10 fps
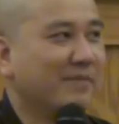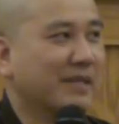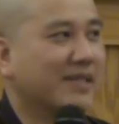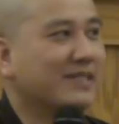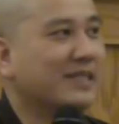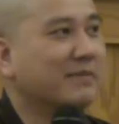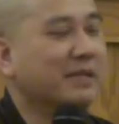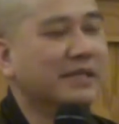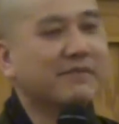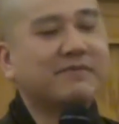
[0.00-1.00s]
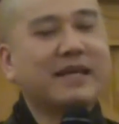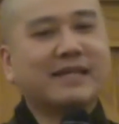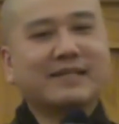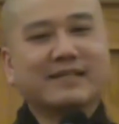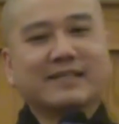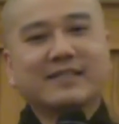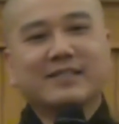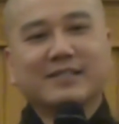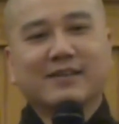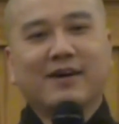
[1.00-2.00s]
because they believe that the
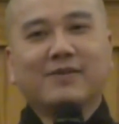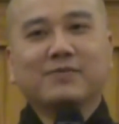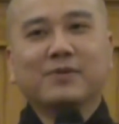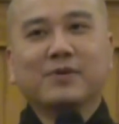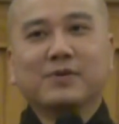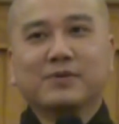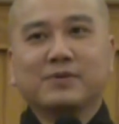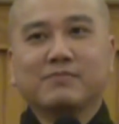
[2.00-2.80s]
kitchen god will